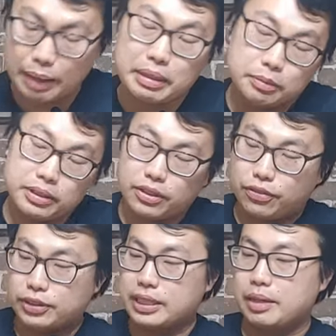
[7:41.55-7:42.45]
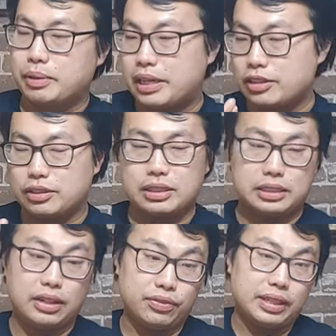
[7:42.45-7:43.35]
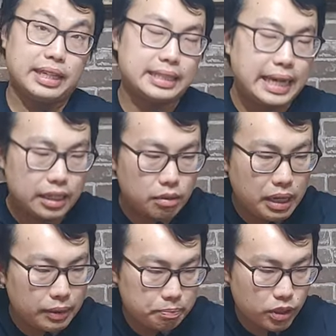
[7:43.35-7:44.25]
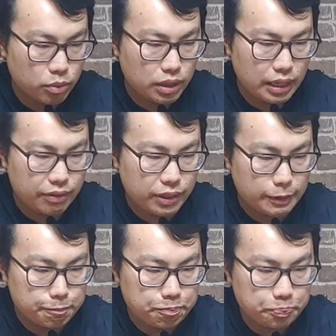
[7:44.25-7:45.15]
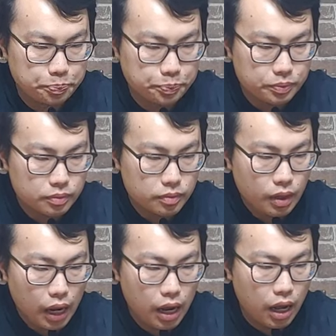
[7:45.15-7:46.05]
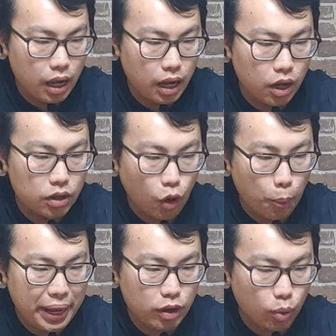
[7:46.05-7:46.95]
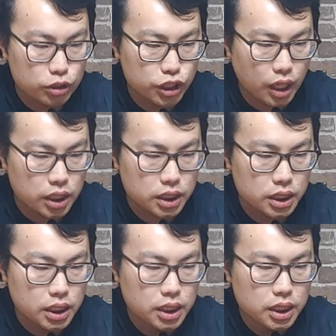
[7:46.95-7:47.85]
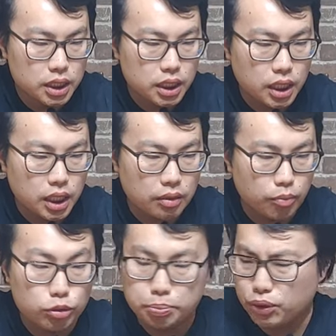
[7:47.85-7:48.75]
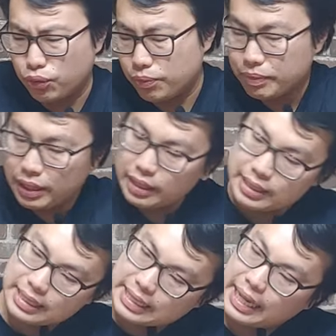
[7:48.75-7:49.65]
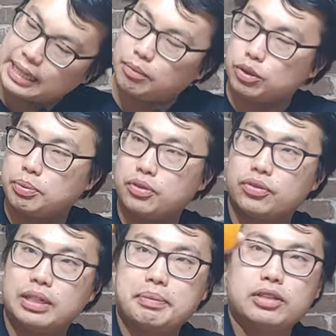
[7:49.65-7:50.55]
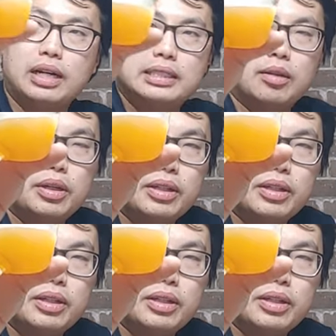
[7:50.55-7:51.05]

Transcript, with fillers: I mean, it's more than our first take, but then it's, it's definitely like attacking the palate. So what do they have? Um, uh, opaque orange color. Uh, most beautiful. This is not the most beautiful. I mean, you guys tell